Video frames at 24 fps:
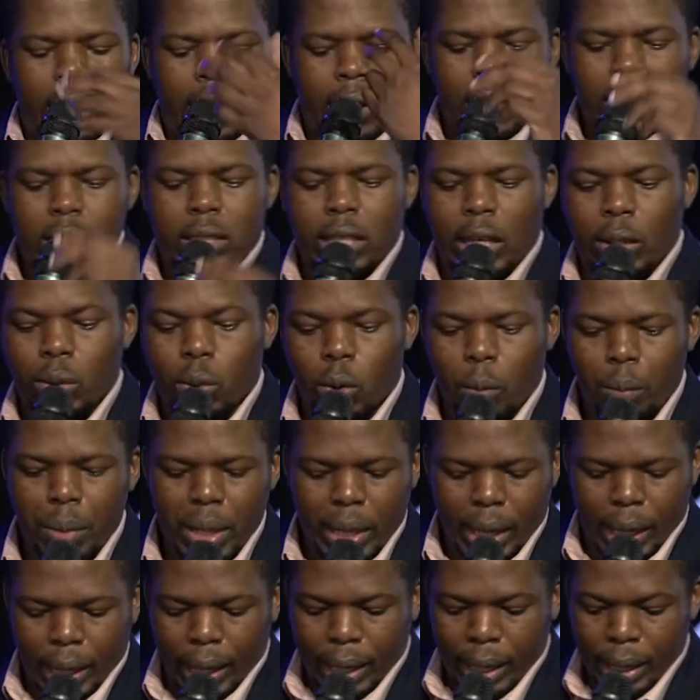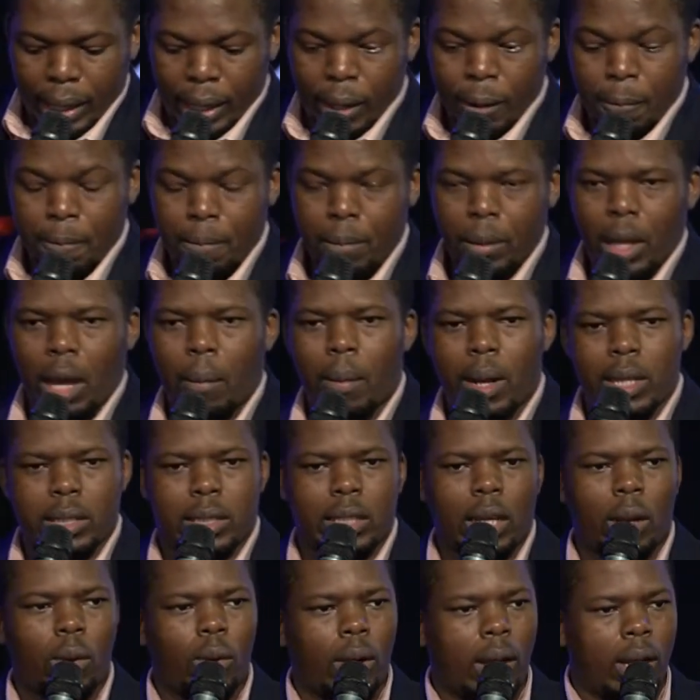ngithanda ukubingelela
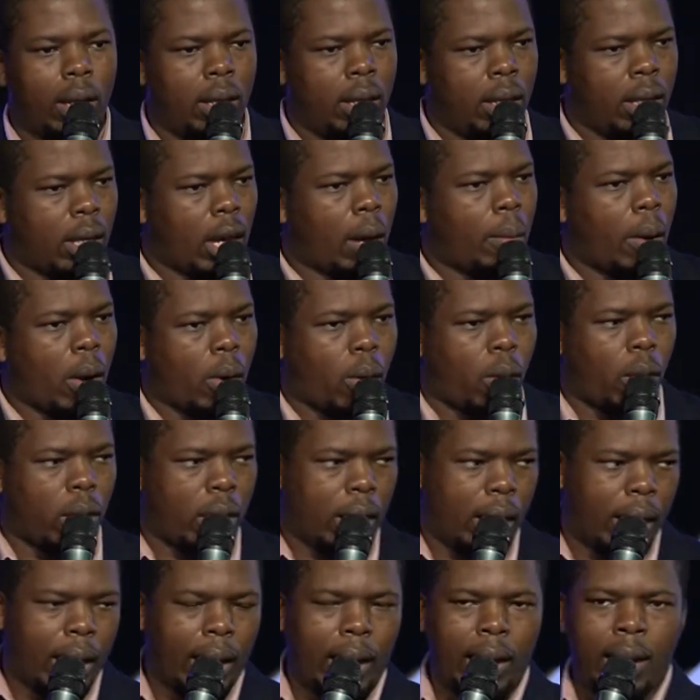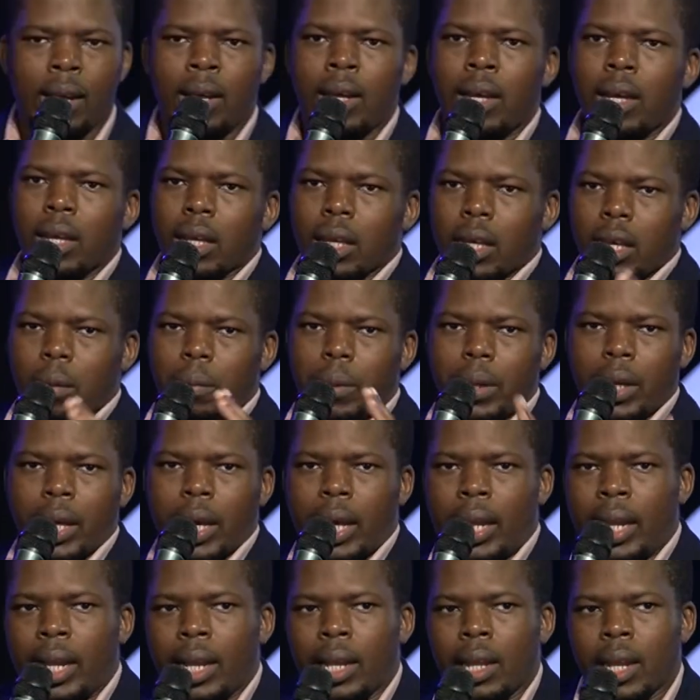abazalwane abakhona la
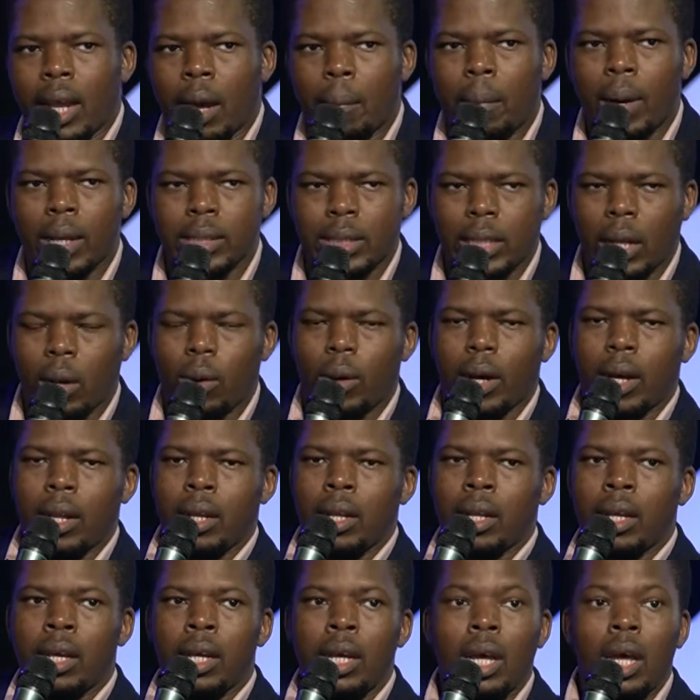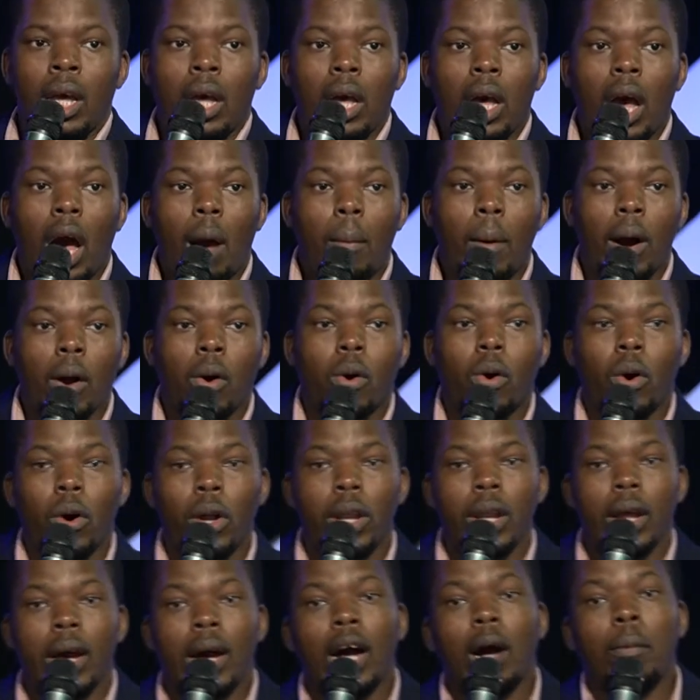ngibingelele nabazalwane
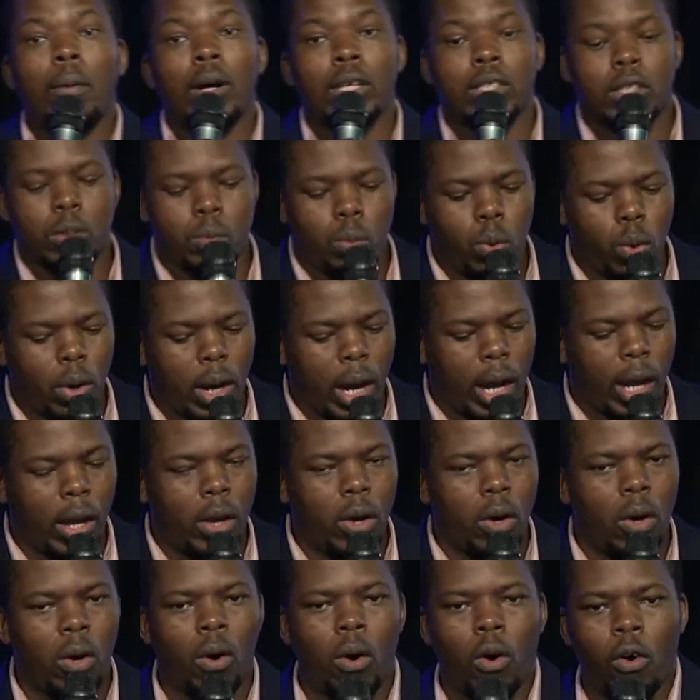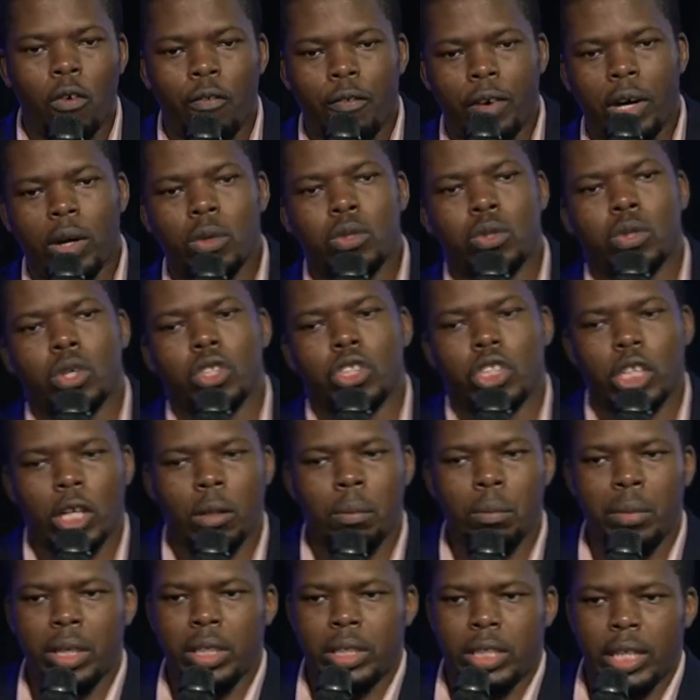abakhona abasibukayo over social
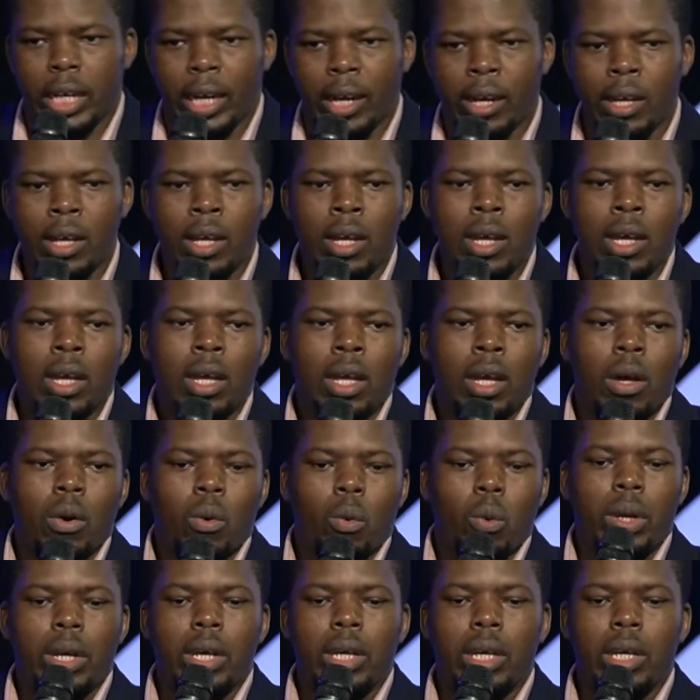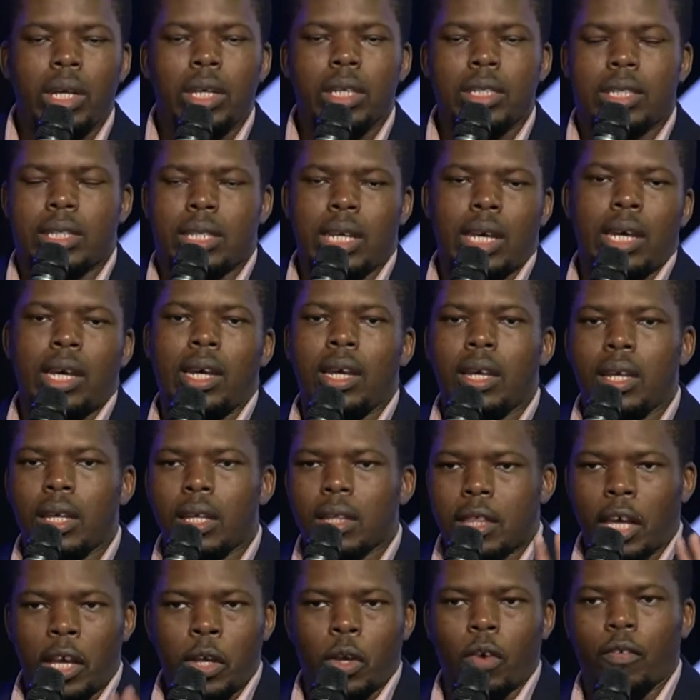media. We say
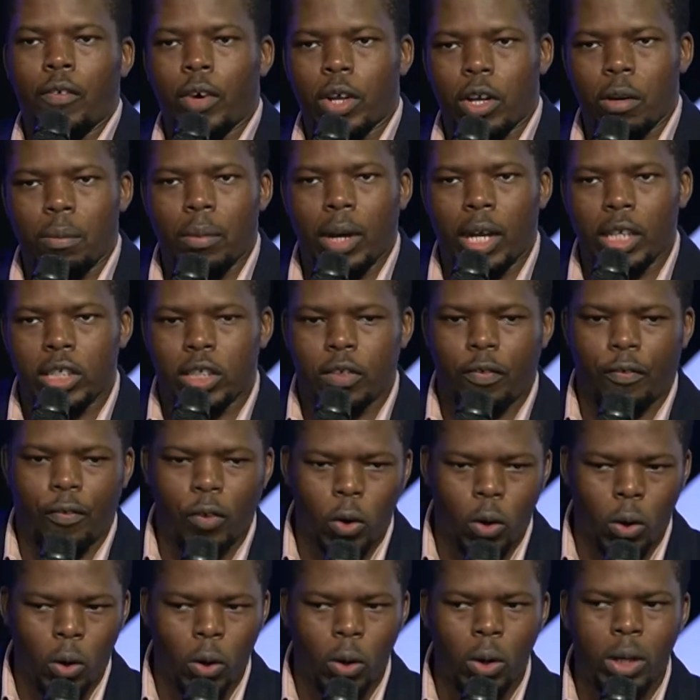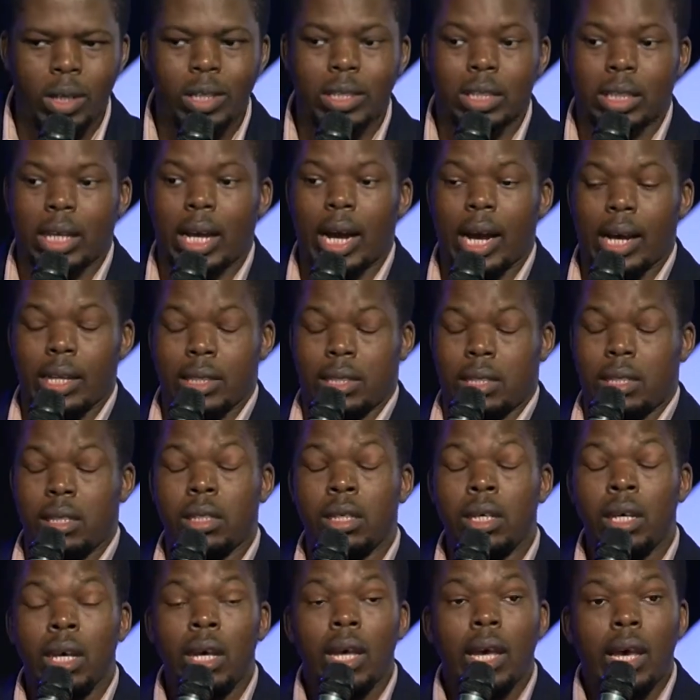thank you very much for isikhathi
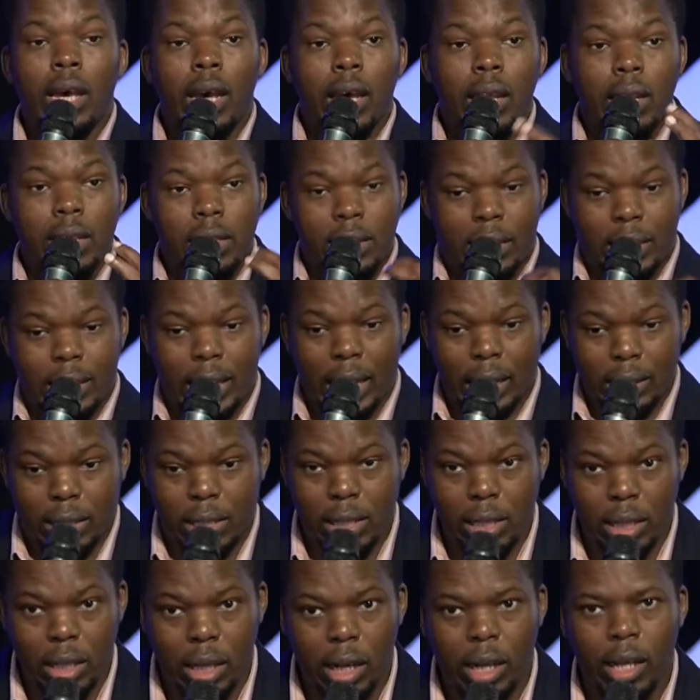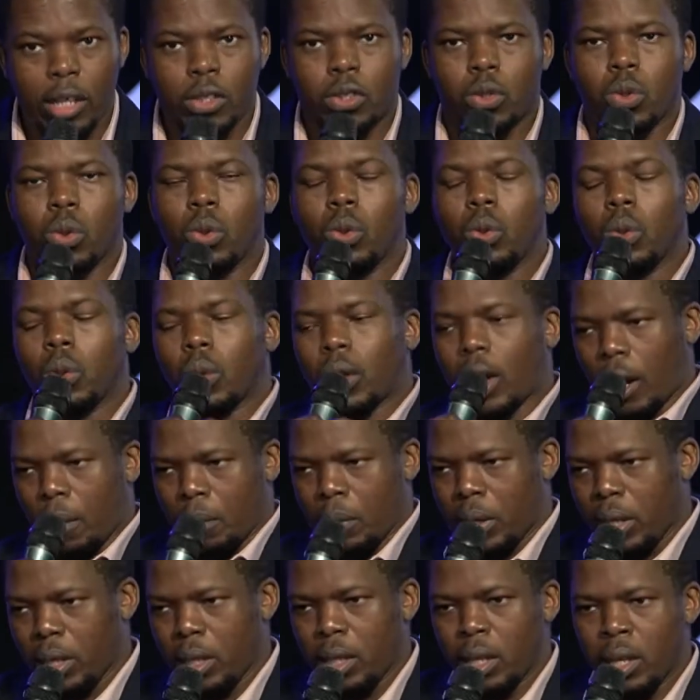enisithathile to come
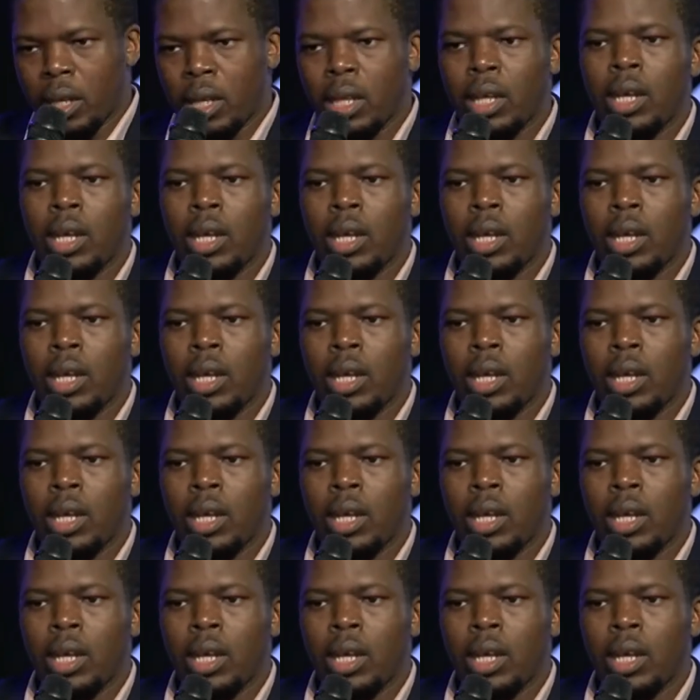in